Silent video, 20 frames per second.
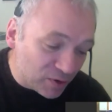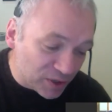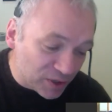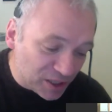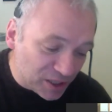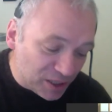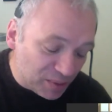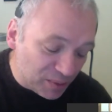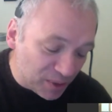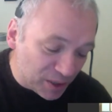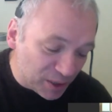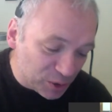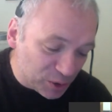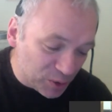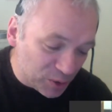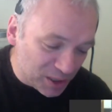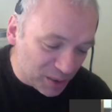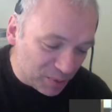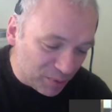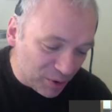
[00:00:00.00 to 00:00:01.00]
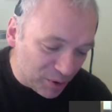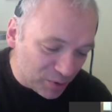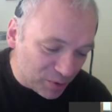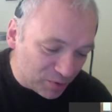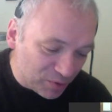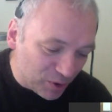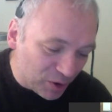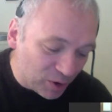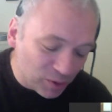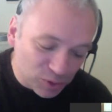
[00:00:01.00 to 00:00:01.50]
similar Twitter
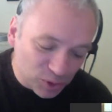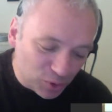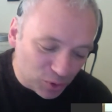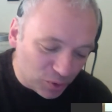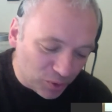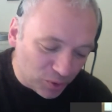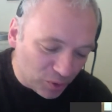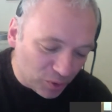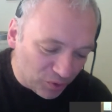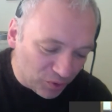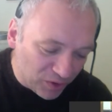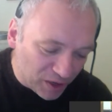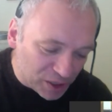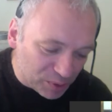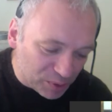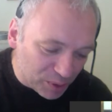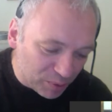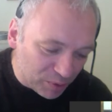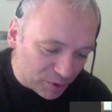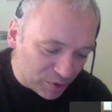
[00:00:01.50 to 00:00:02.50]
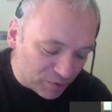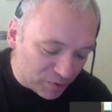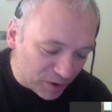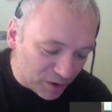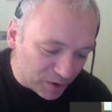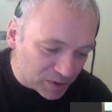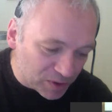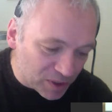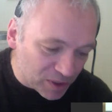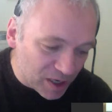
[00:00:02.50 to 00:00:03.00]
profiles or Facebook
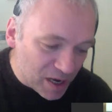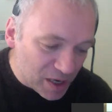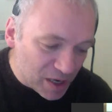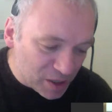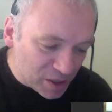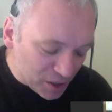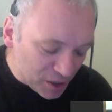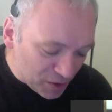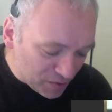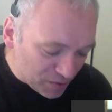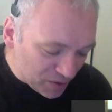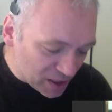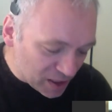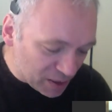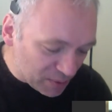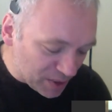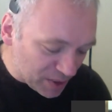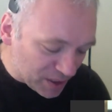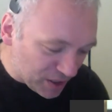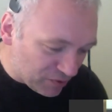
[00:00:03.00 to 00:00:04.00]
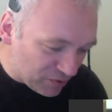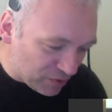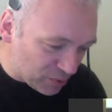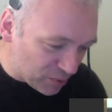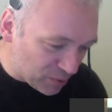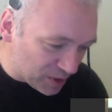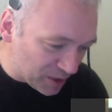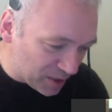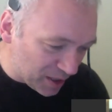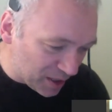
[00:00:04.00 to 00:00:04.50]
profiles. So then you've done something different
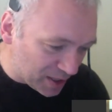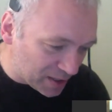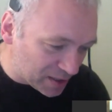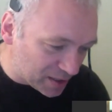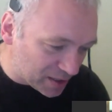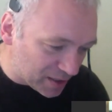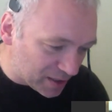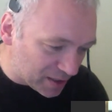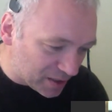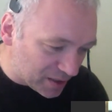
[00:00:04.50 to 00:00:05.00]
with the data,